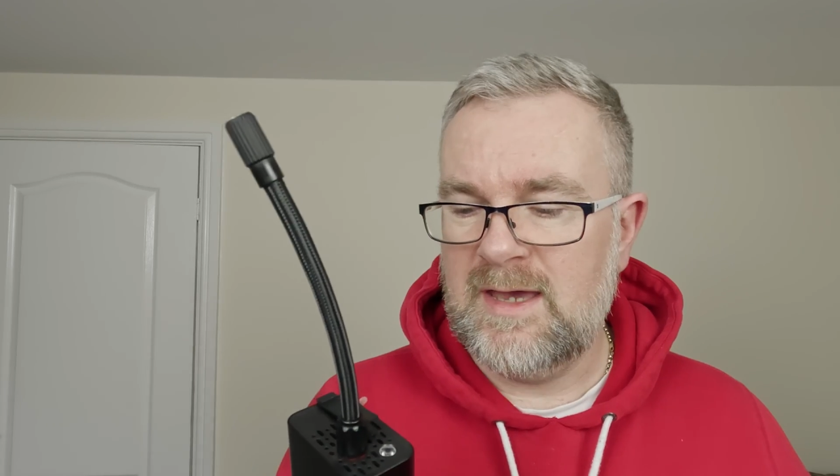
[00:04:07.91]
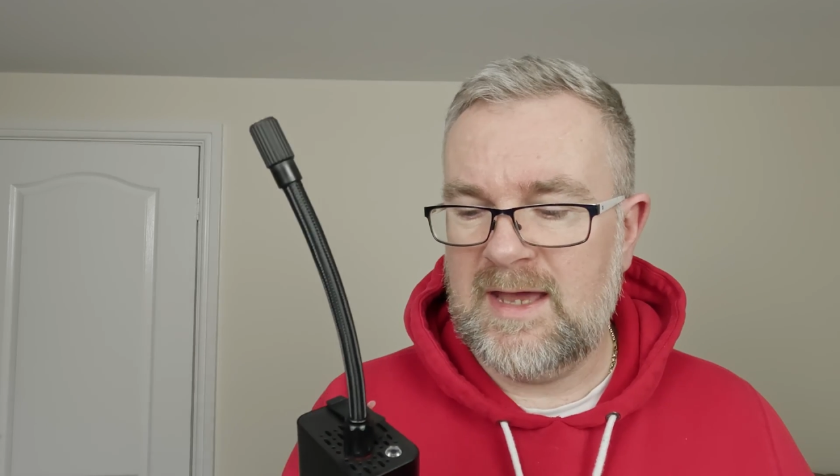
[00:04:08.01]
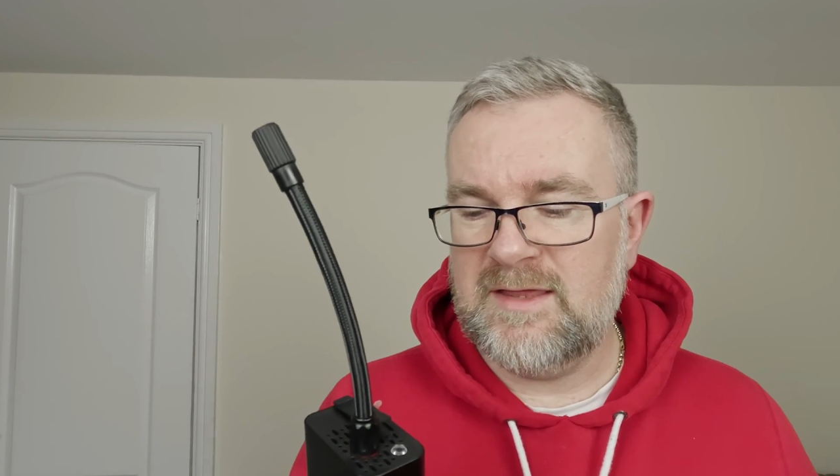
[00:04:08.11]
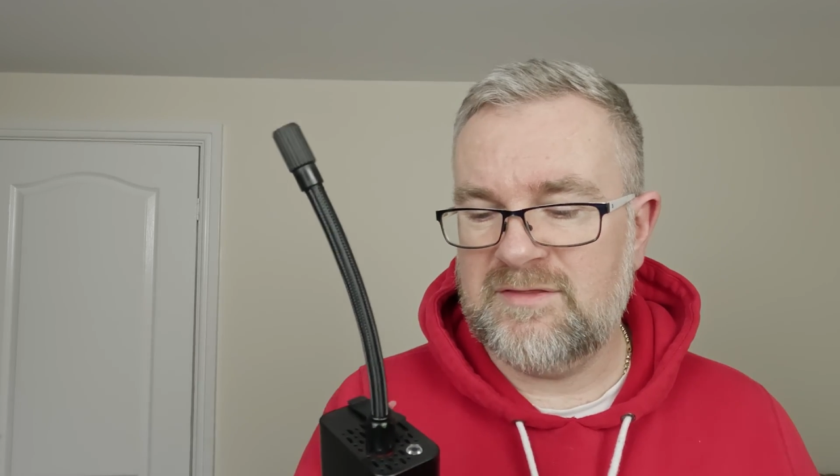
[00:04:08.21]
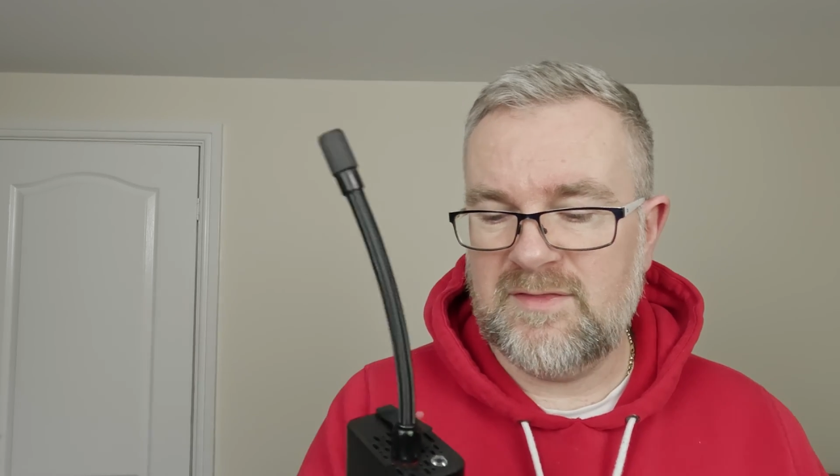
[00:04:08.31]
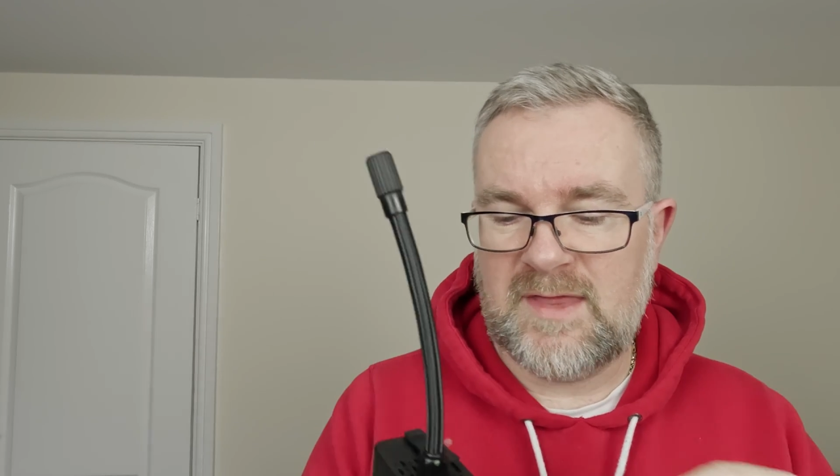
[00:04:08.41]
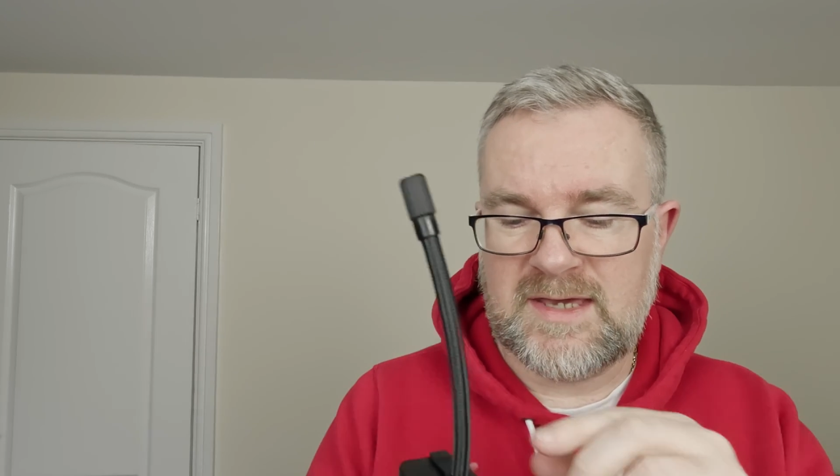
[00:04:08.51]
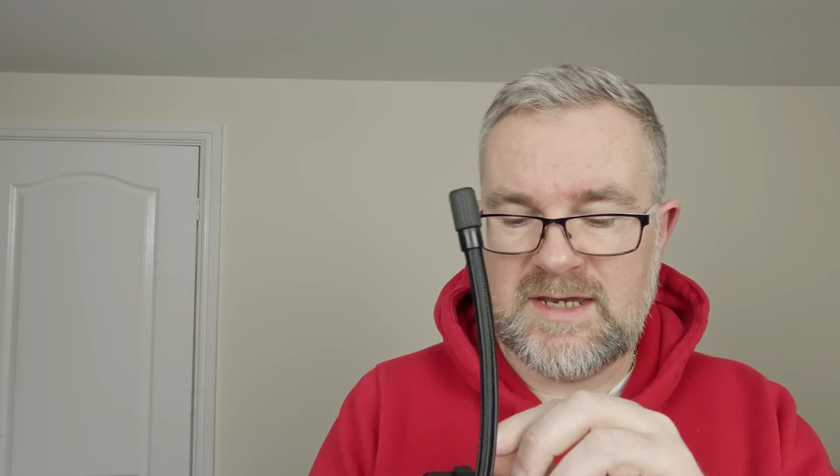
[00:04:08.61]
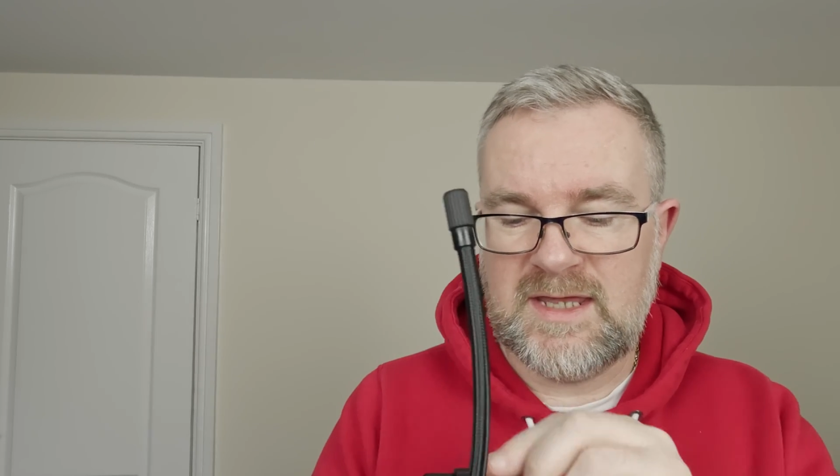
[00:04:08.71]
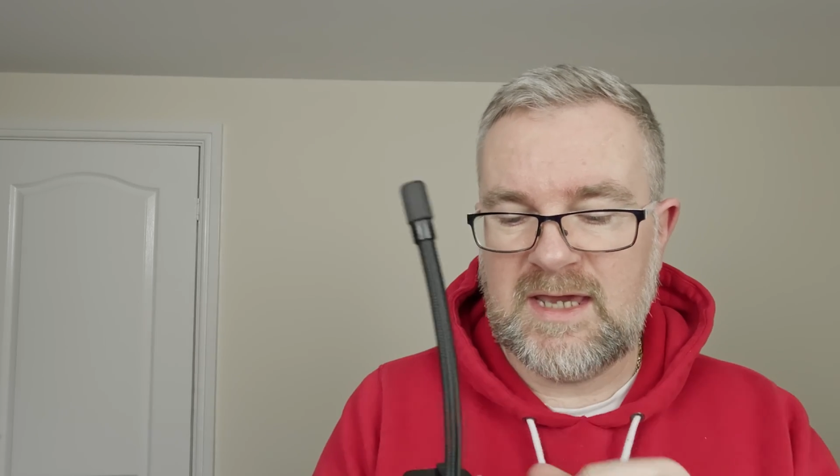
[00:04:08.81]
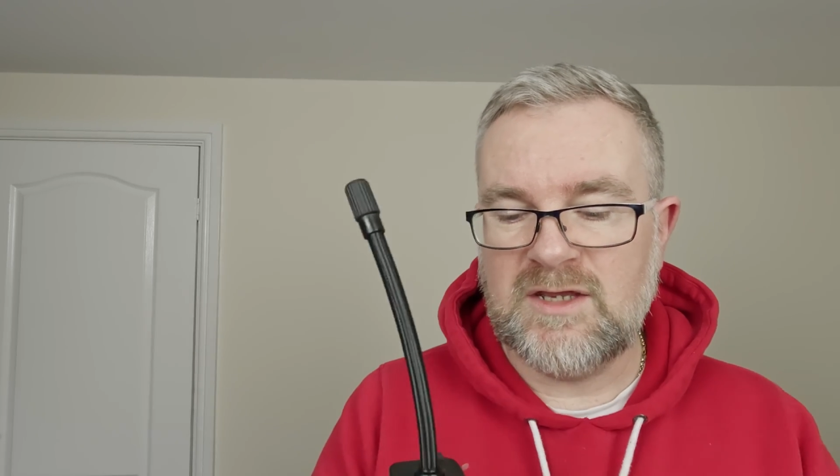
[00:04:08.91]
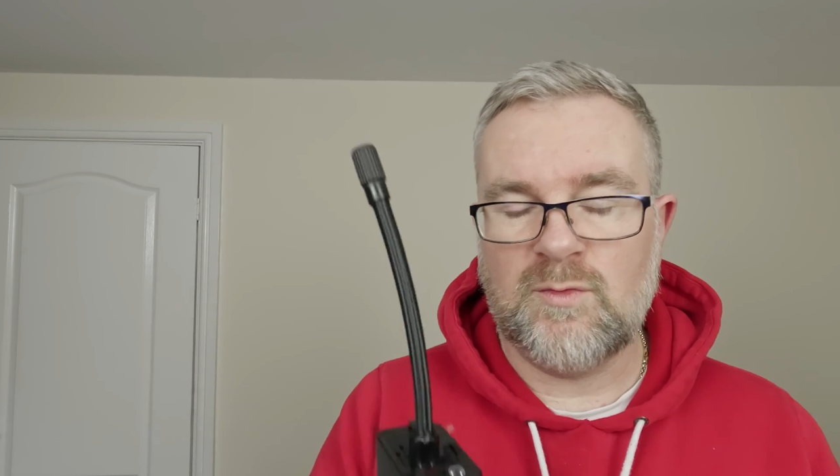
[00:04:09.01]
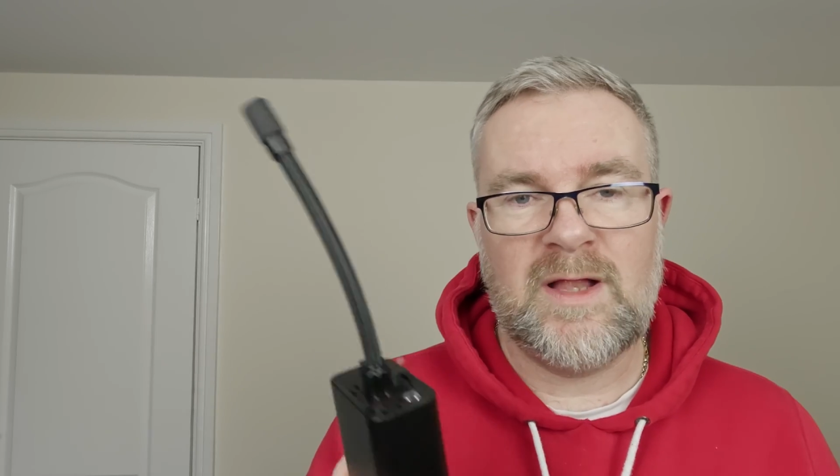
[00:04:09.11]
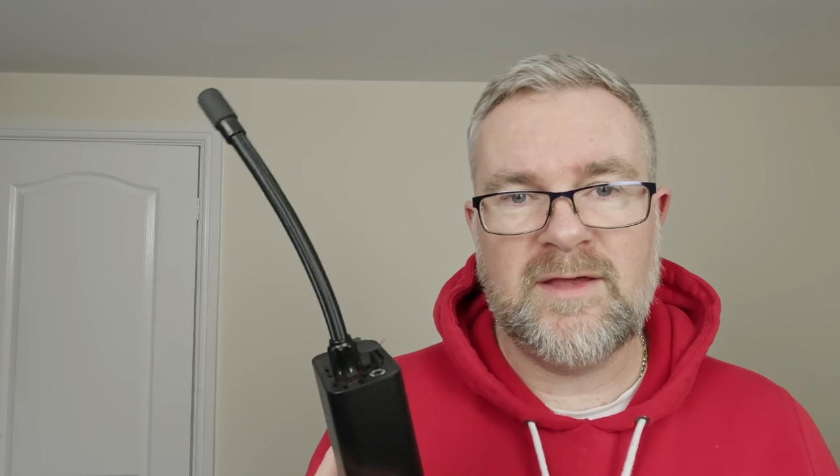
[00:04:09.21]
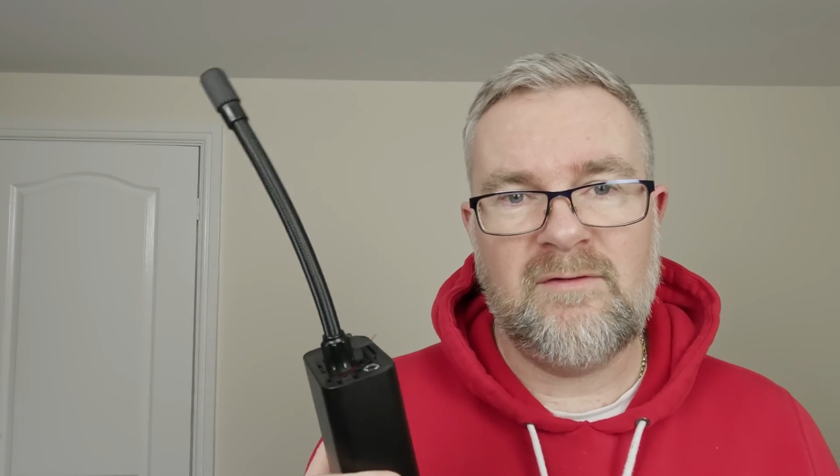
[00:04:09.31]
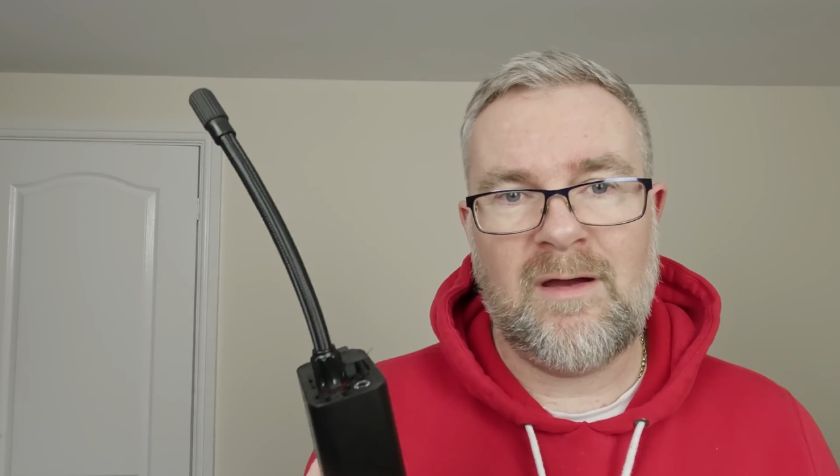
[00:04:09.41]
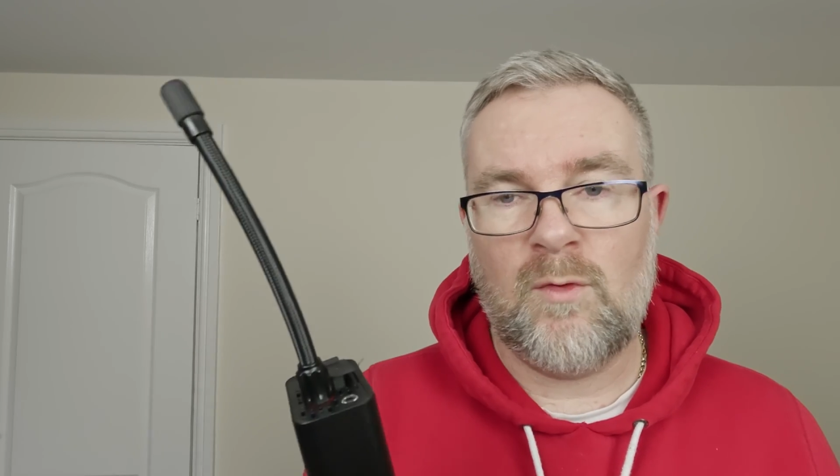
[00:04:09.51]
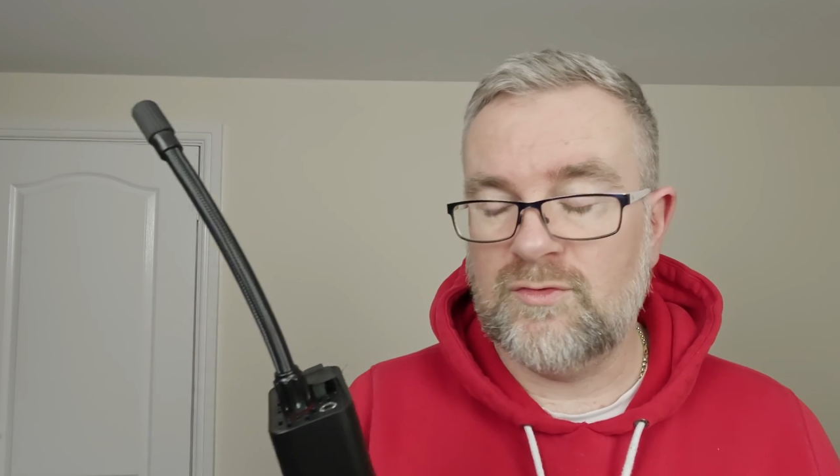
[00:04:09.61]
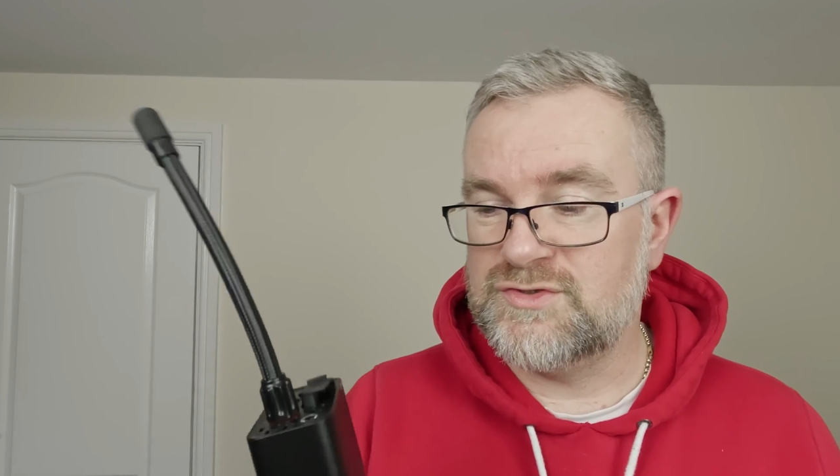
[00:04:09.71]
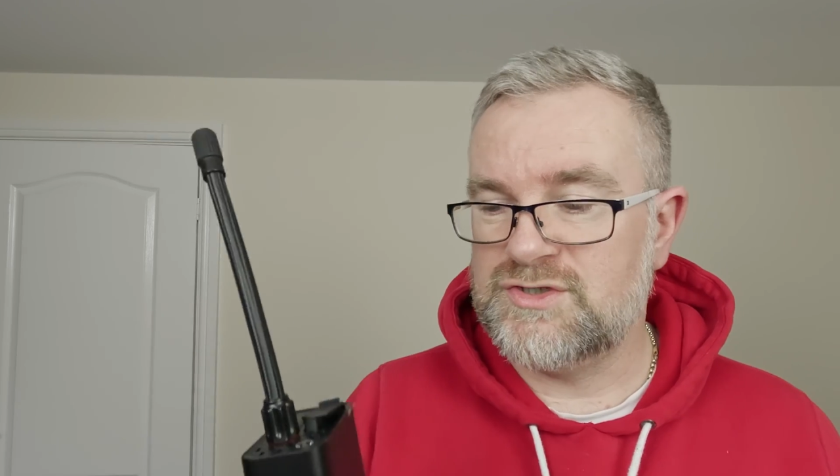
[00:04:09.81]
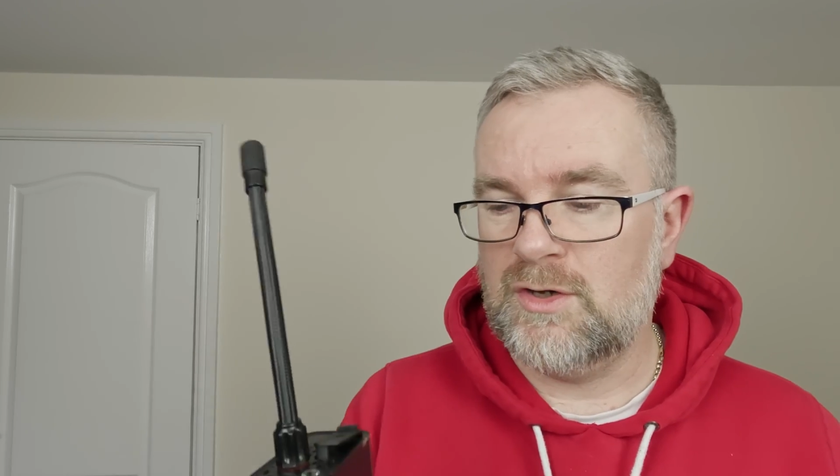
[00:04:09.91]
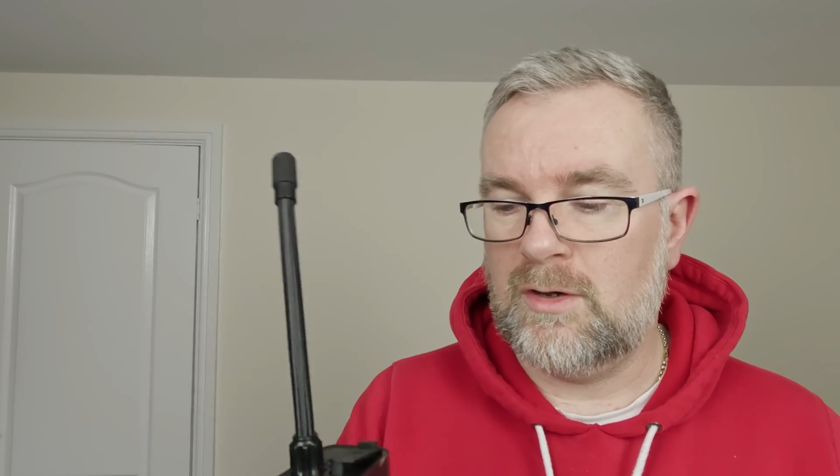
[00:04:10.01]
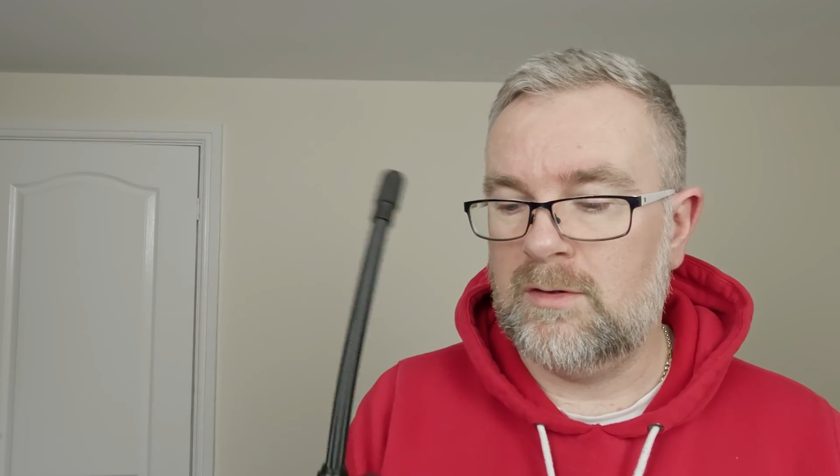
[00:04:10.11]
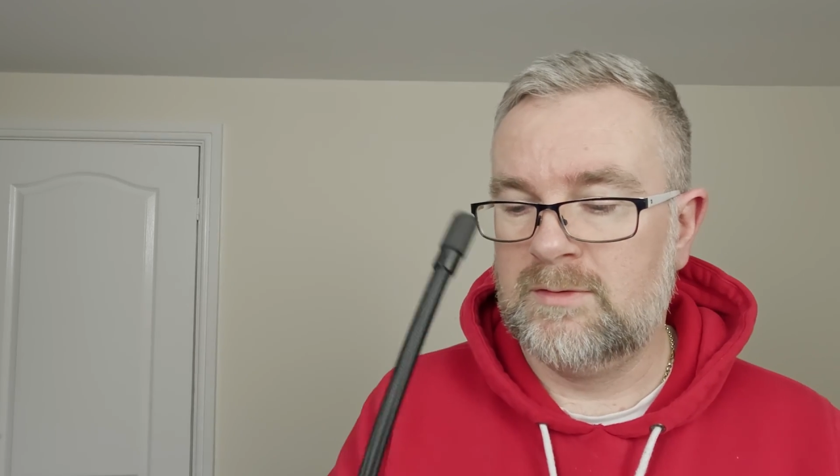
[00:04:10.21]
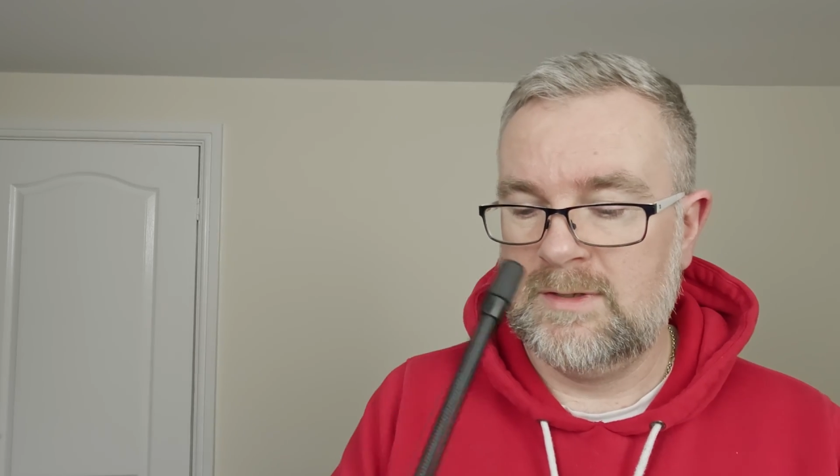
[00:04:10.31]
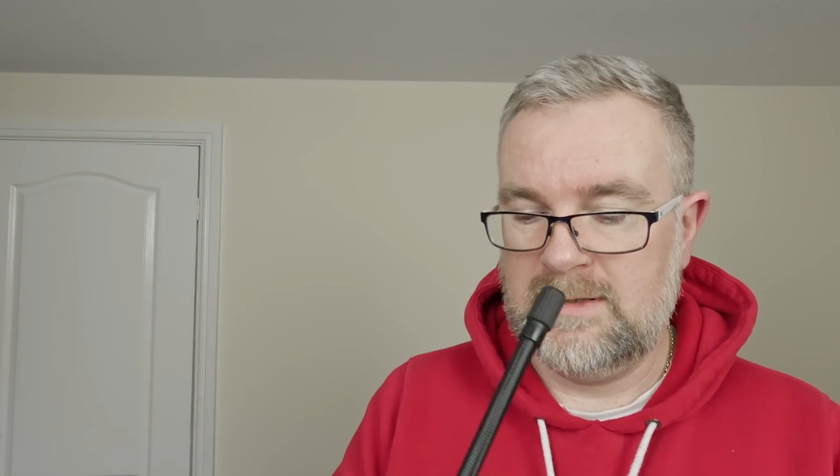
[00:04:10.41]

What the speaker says: anything that you need while you're out on tour.